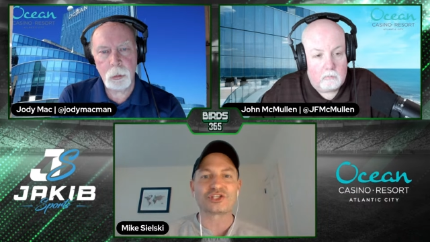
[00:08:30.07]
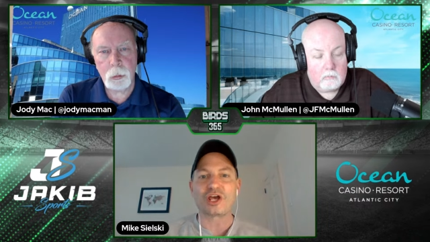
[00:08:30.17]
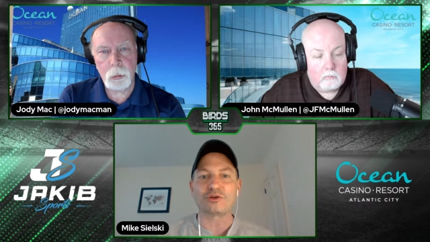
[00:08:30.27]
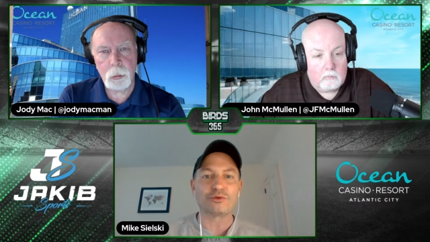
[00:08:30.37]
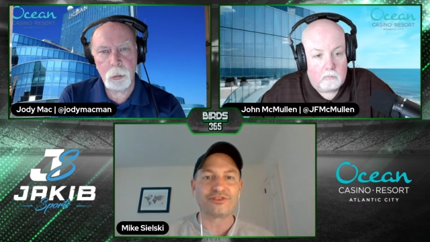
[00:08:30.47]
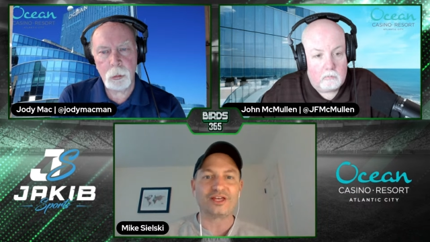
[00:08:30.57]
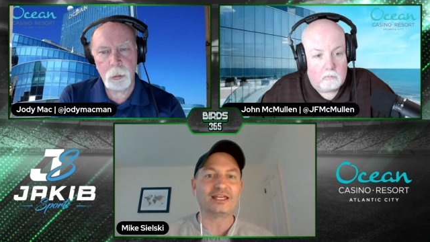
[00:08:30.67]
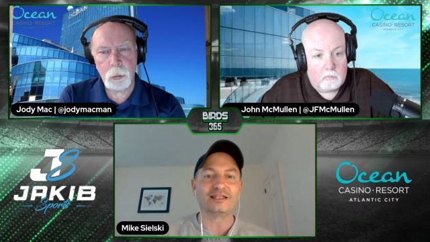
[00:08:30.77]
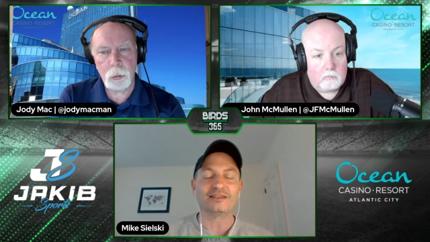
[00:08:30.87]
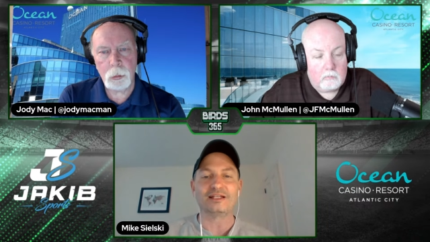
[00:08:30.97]
Speaker 1: subtle
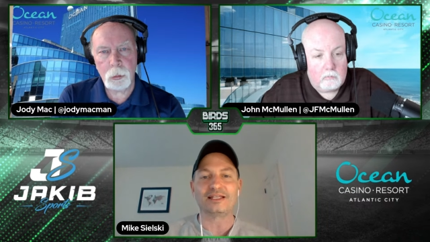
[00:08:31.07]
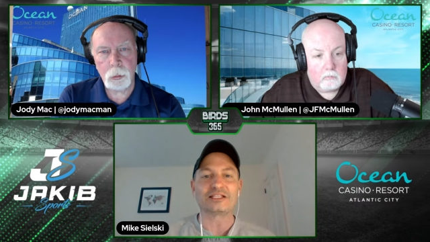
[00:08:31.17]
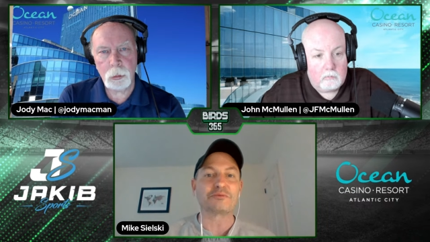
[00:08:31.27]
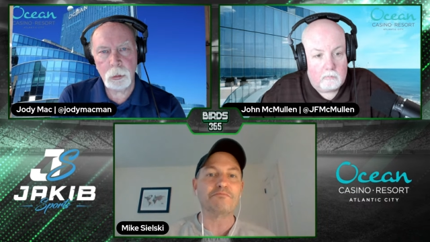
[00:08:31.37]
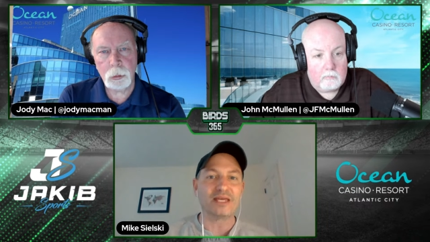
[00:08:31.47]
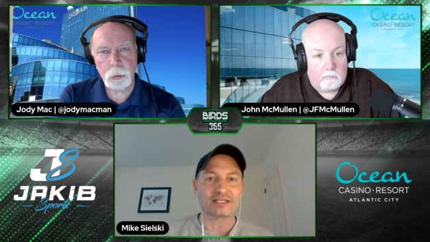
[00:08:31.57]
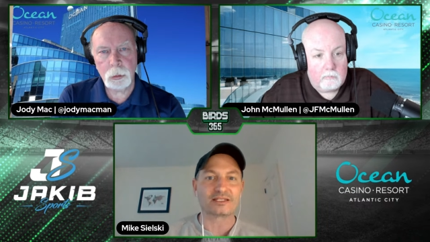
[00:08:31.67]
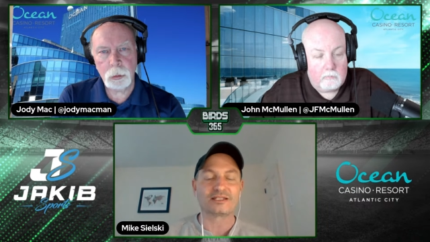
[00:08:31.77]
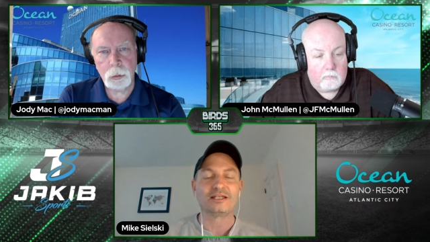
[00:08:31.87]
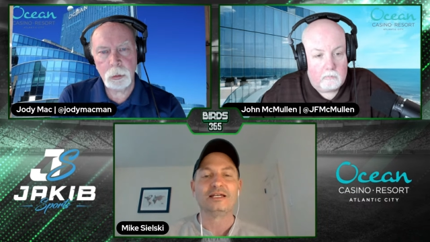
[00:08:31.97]
thing that gets
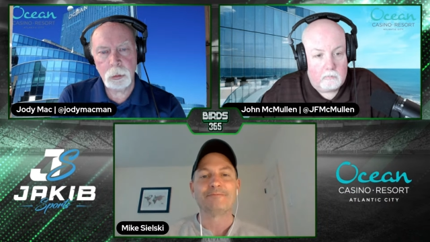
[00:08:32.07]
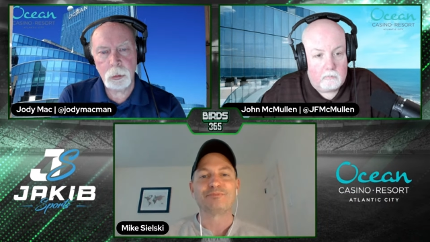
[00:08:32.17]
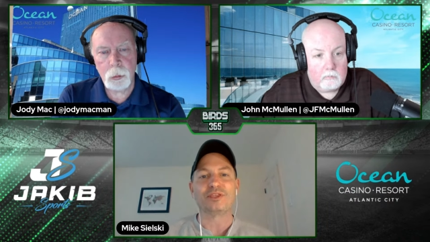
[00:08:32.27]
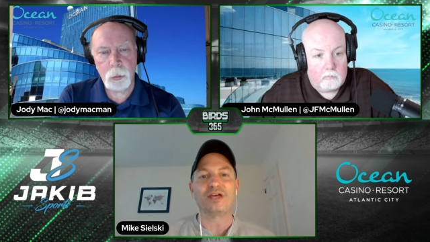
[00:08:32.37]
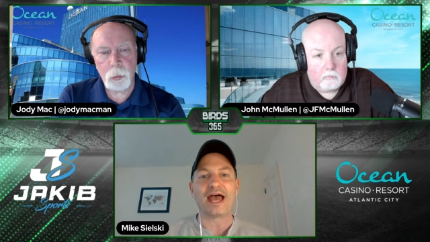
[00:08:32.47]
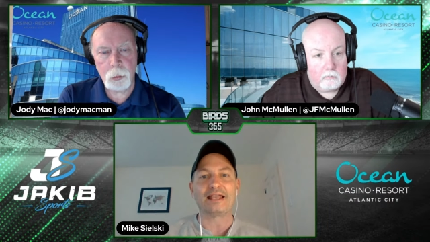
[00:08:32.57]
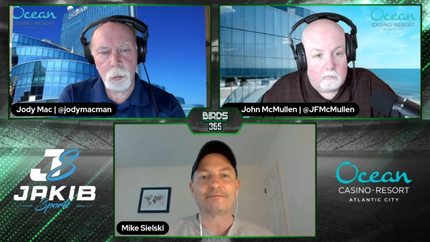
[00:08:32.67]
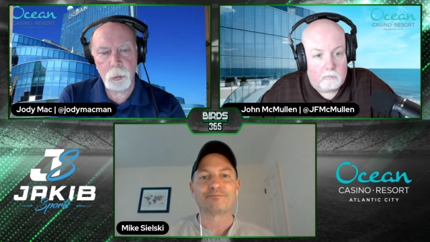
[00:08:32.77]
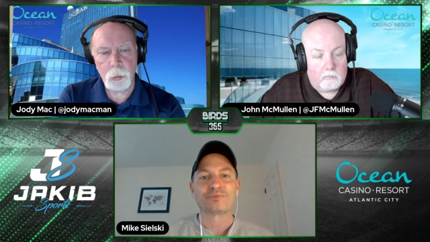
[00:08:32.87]
missed, that